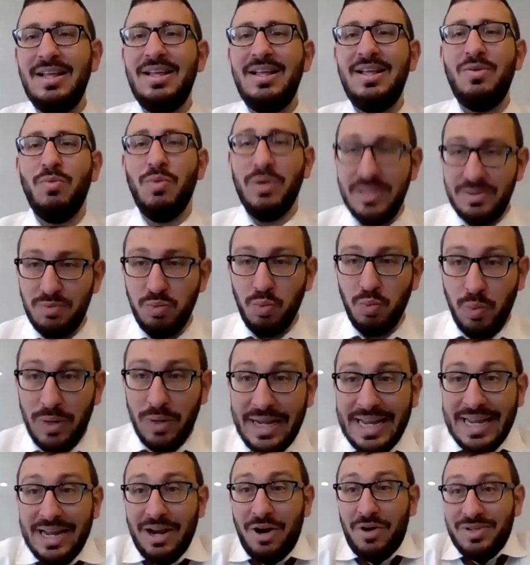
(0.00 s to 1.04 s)
What
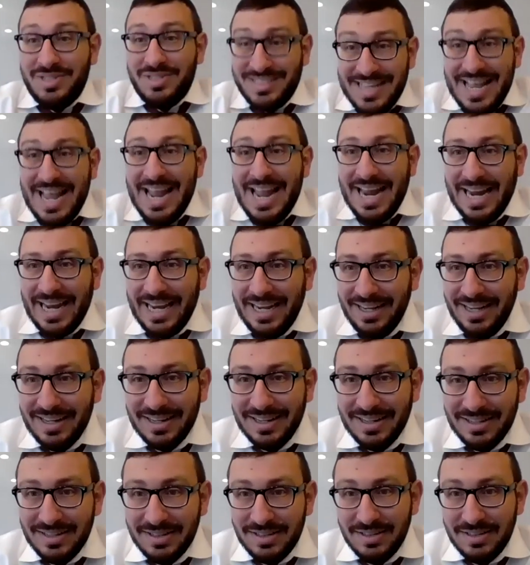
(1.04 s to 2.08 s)
we are saying,
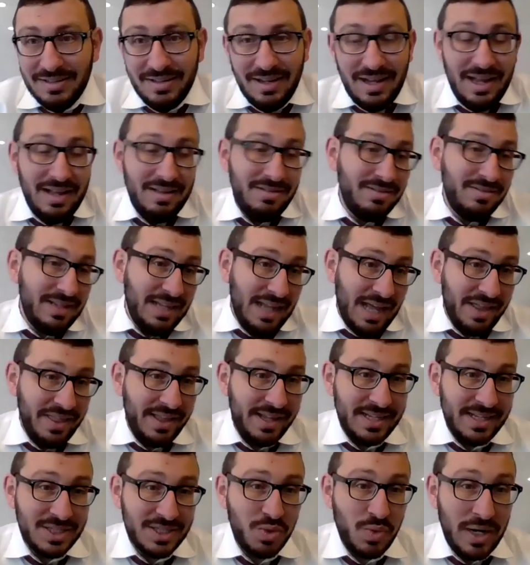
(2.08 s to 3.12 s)
I think
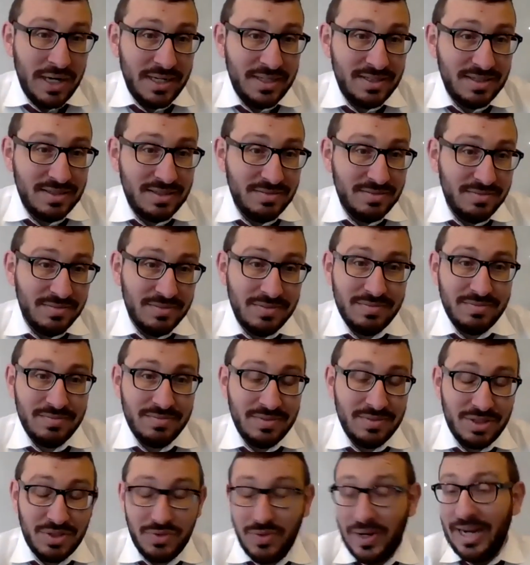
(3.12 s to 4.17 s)
it's quite
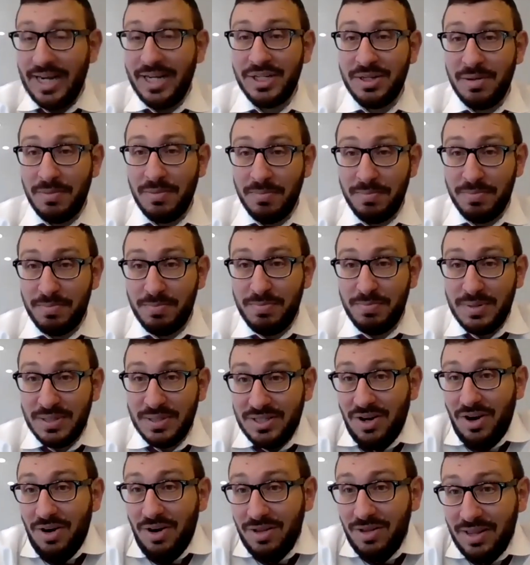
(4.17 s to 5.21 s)
strange and
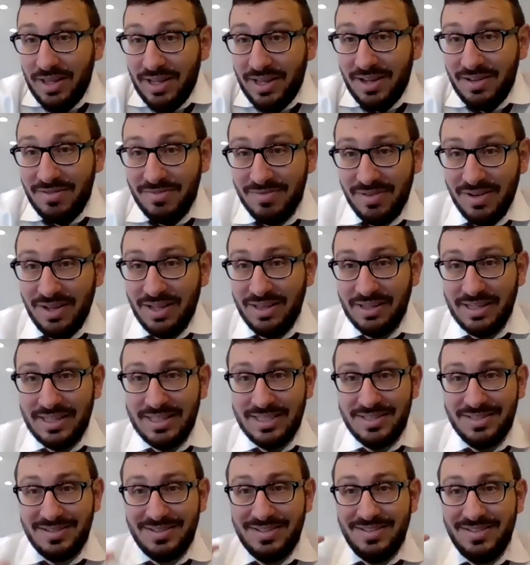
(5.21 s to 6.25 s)
bizarrely, at least
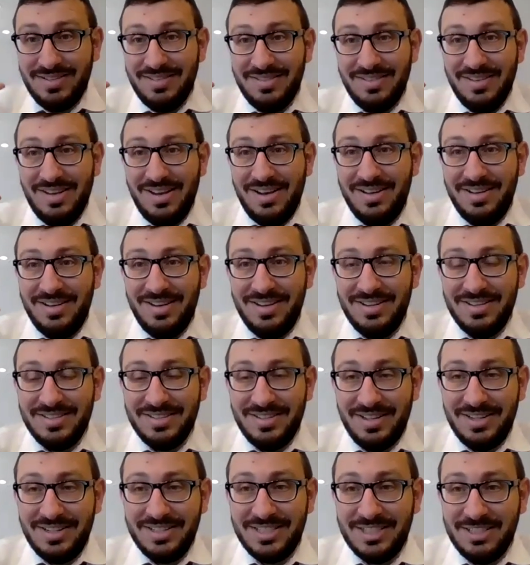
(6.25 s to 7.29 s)
On a,
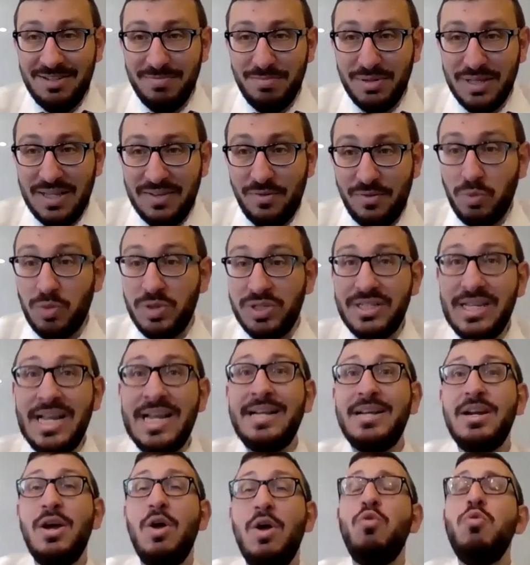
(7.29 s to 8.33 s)
on a simple level, we're saying
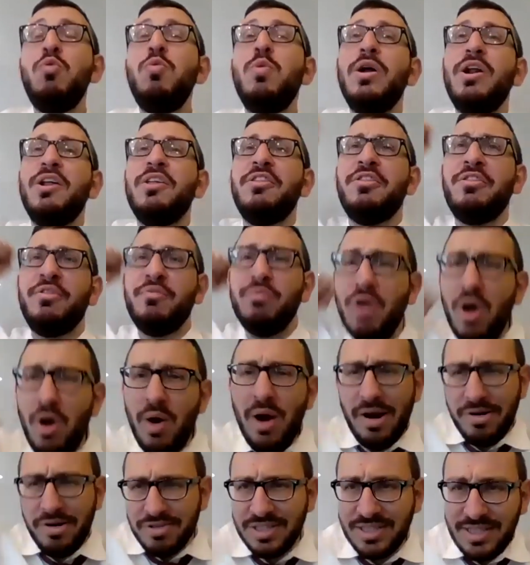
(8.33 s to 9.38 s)
we want to throw
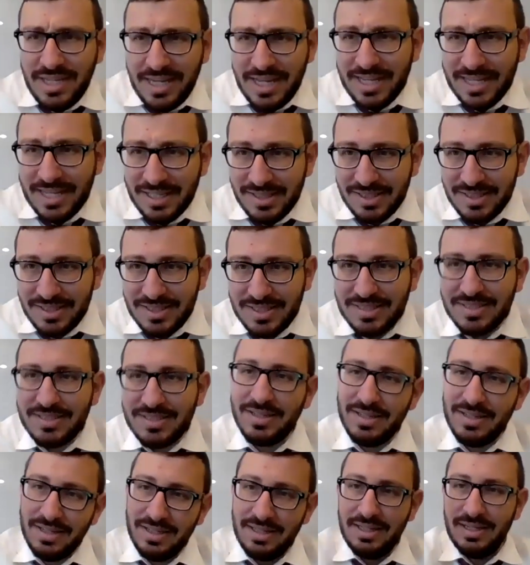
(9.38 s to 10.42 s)
our sins
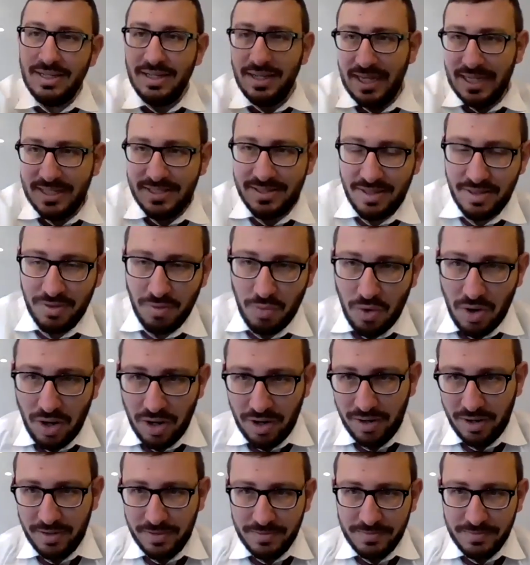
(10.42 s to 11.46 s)
into the water.